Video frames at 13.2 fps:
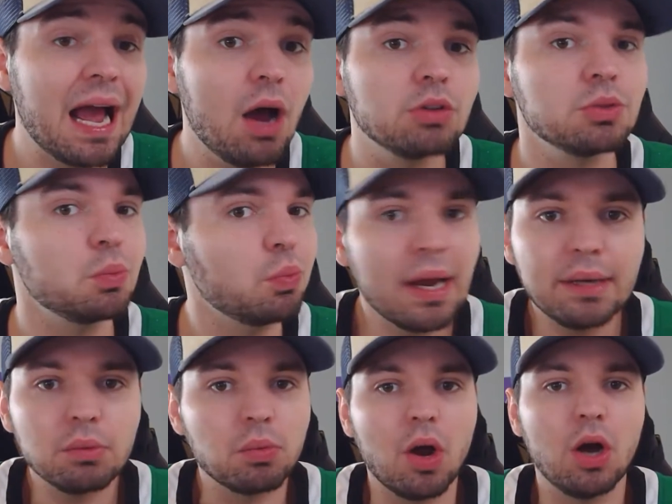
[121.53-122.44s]
out,
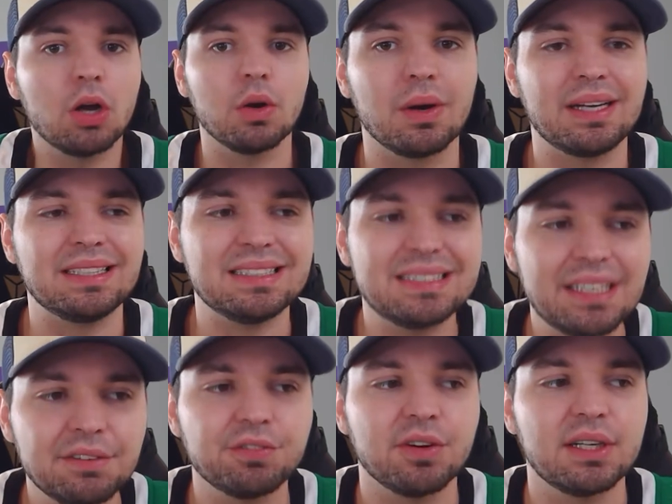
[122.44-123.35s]
right, wrong,
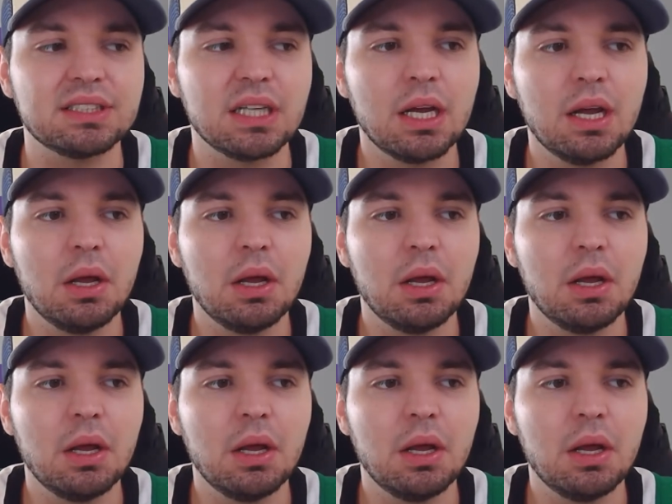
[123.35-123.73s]
indifferent.